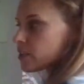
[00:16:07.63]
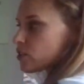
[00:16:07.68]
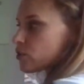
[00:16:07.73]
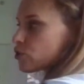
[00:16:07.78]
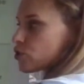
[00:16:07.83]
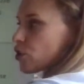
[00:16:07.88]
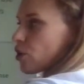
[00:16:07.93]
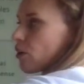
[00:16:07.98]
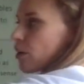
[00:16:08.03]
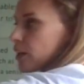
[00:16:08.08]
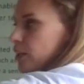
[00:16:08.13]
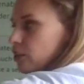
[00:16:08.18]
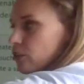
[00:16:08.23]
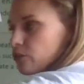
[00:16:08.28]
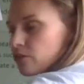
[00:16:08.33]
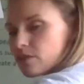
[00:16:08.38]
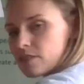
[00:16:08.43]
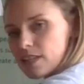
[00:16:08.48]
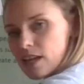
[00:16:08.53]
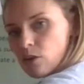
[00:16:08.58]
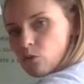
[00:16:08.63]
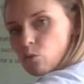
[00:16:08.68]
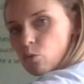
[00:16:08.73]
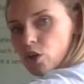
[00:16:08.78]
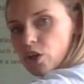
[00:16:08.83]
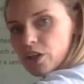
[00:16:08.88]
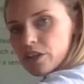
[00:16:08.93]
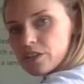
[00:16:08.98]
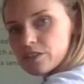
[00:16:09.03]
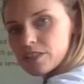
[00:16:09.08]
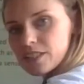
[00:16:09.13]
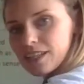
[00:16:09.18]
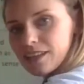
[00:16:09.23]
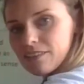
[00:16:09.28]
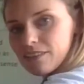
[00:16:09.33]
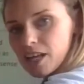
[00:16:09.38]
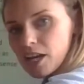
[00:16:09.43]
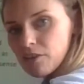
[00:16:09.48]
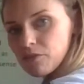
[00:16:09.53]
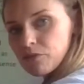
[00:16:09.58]
To try and use that wording
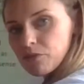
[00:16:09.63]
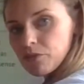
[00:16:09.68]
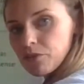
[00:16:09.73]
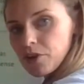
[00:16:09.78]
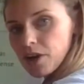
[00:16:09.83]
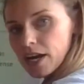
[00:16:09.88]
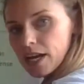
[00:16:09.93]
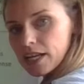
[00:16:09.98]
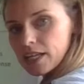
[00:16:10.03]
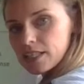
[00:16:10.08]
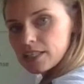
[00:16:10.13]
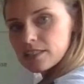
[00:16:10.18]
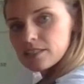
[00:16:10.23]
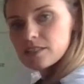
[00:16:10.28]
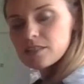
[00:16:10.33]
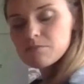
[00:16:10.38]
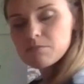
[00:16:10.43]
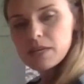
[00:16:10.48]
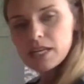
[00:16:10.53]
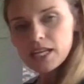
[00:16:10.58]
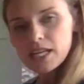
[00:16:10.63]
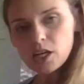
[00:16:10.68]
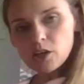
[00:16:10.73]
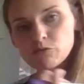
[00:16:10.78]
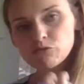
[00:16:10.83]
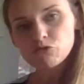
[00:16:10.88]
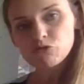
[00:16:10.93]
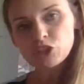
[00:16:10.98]
in that phrase to make a